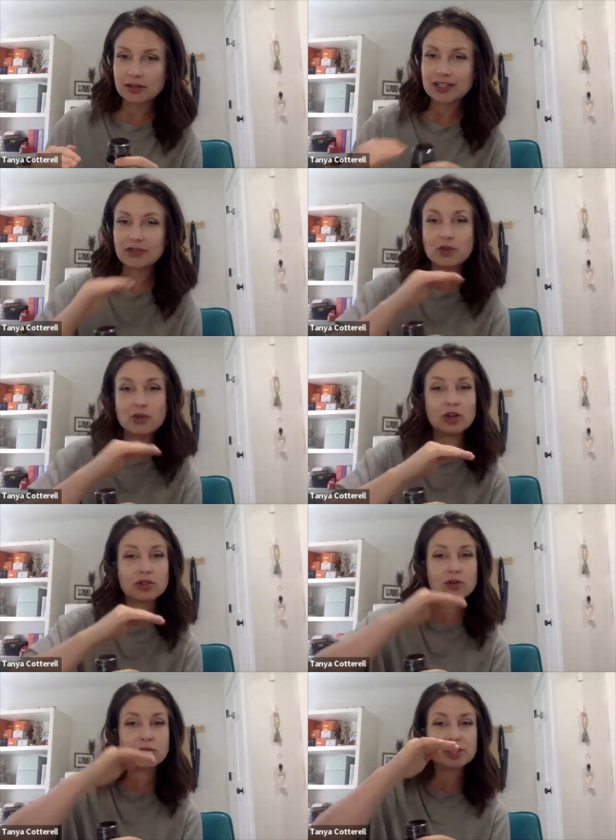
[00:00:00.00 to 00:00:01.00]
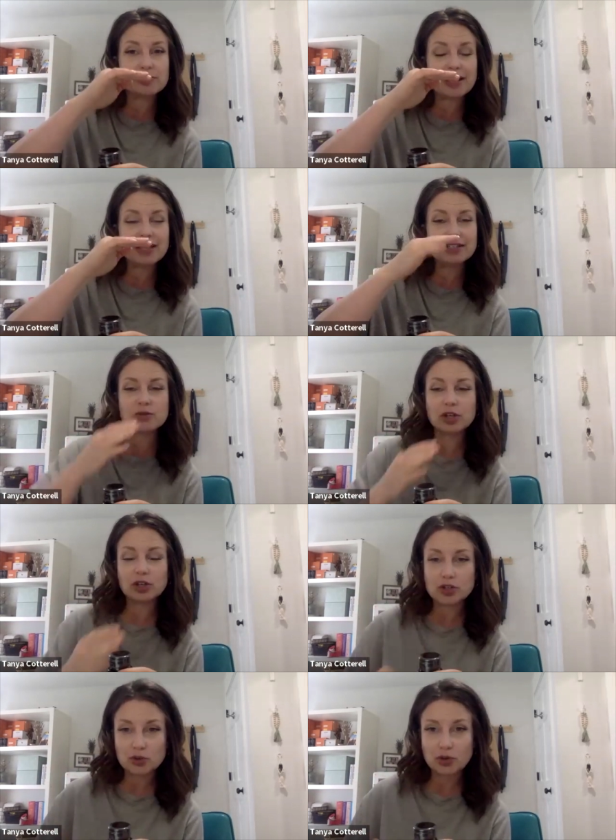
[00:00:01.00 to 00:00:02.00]
because if you can control the spikes, you can
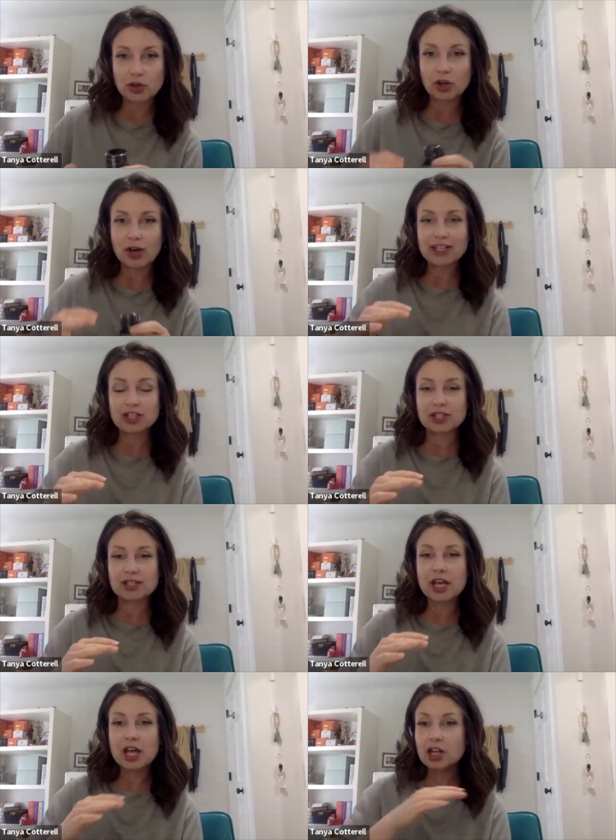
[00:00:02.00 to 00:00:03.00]
control the crashes.